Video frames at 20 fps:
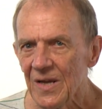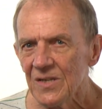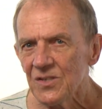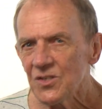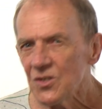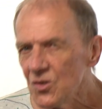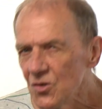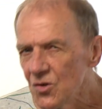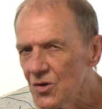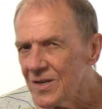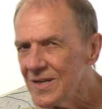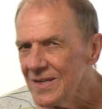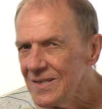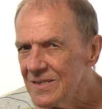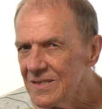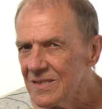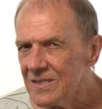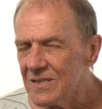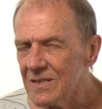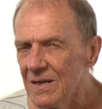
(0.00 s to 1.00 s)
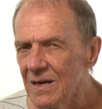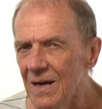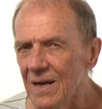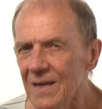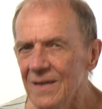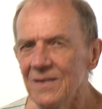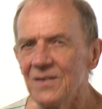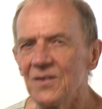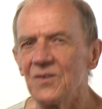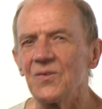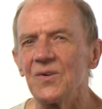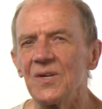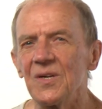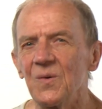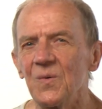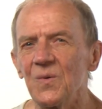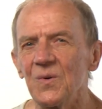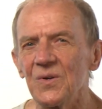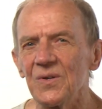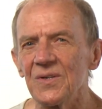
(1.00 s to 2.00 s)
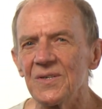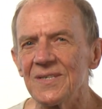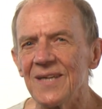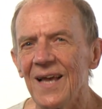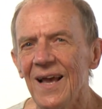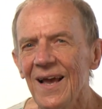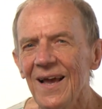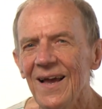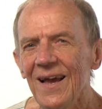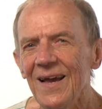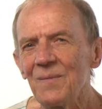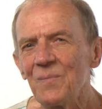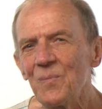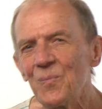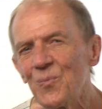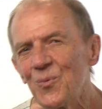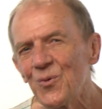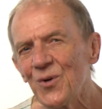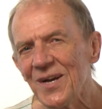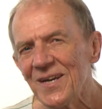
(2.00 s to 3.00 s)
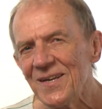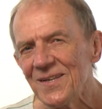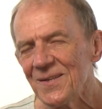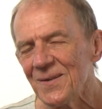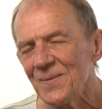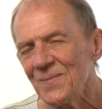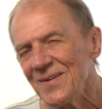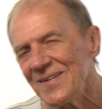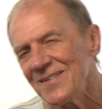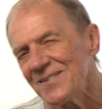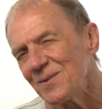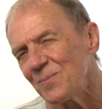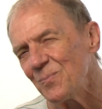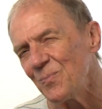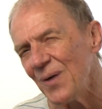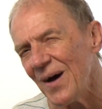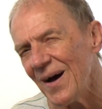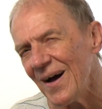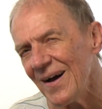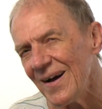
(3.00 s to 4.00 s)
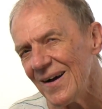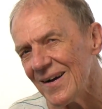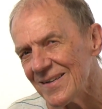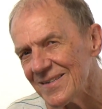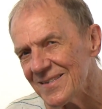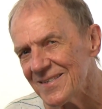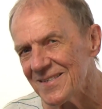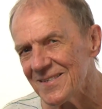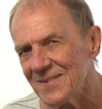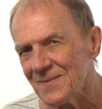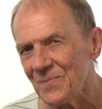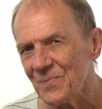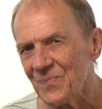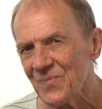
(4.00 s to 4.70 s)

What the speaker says: to look inside Greek words and break them into parts.